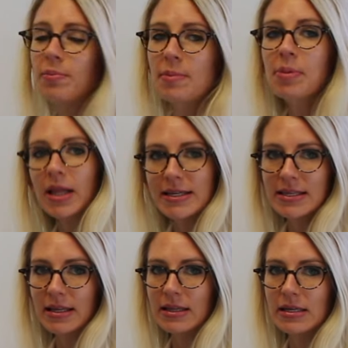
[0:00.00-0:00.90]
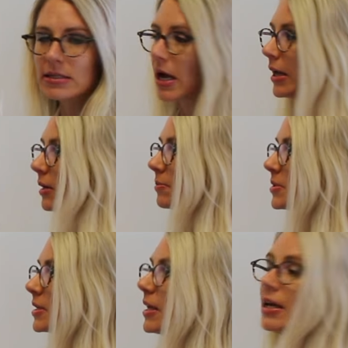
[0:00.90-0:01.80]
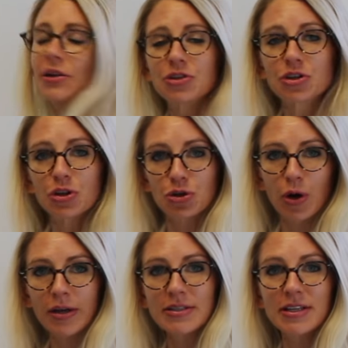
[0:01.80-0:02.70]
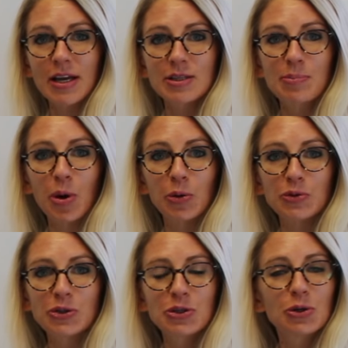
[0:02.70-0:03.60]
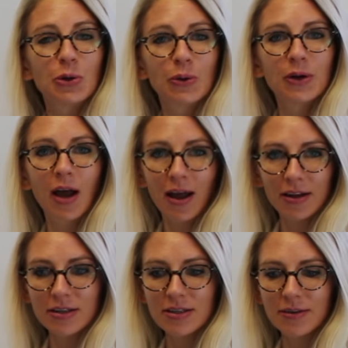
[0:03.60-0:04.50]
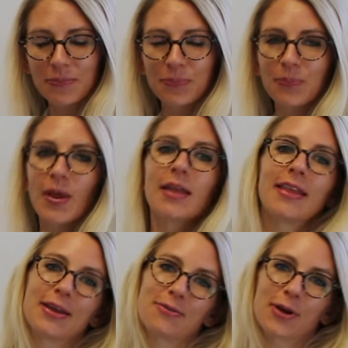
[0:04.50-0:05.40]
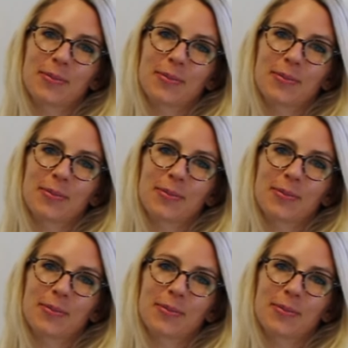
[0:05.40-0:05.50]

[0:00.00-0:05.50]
be placing these items into the trust as opposed to not. Thank you very